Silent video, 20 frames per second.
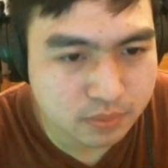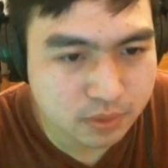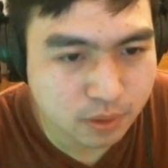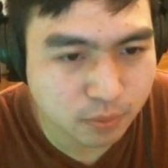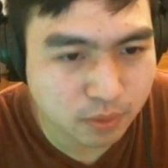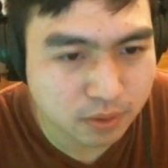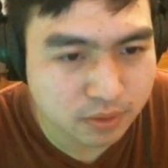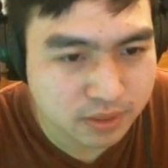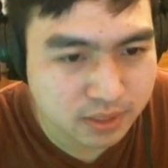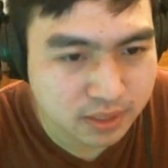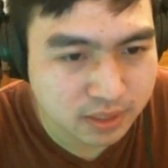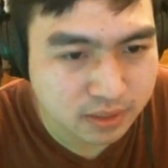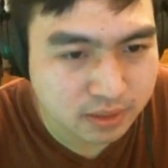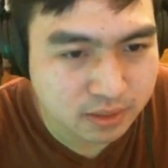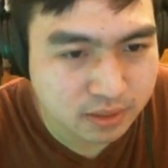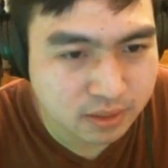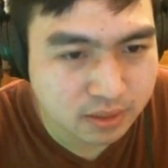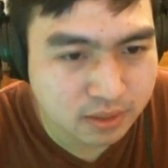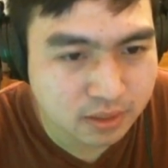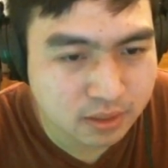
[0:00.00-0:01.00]
Where is it?
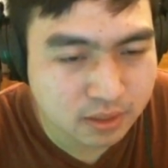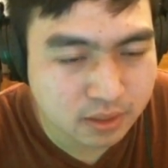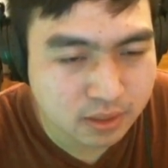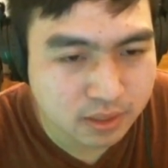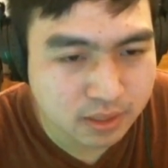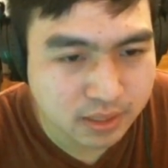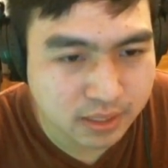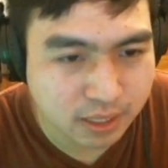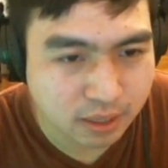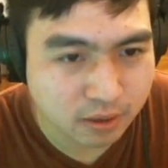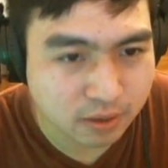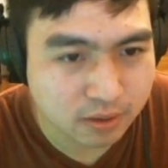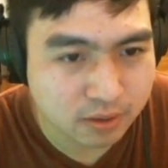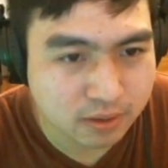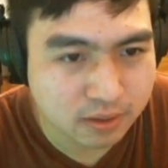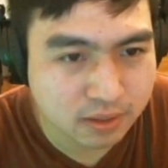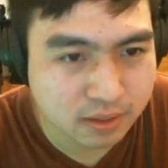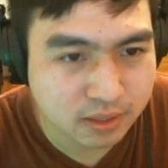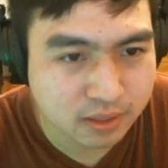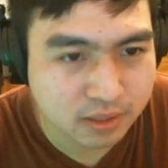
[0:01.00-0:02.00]
Here.
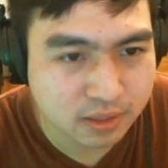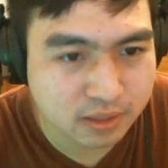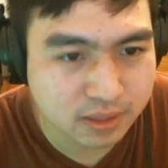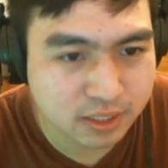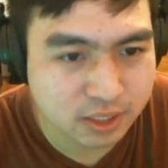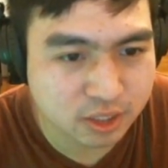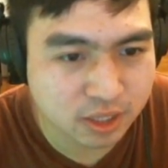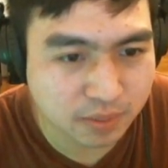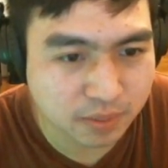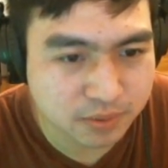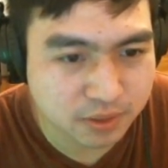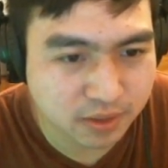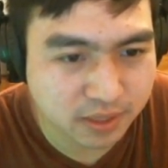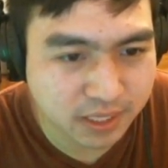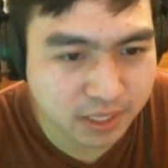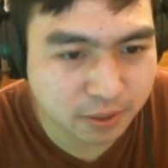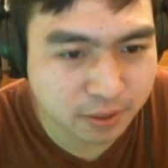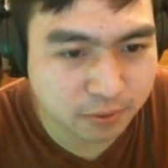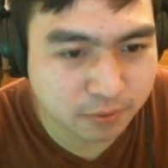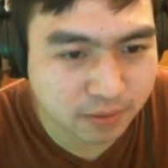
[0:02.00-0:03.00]
These jumps are the
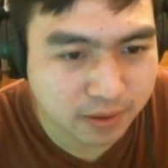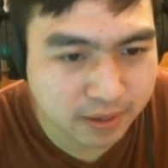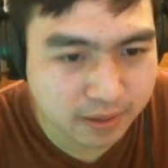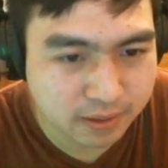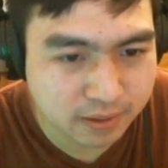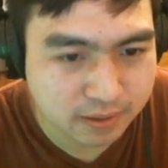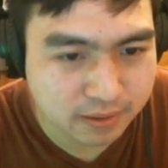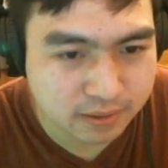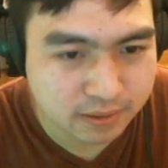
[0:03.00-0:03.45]
cue, right?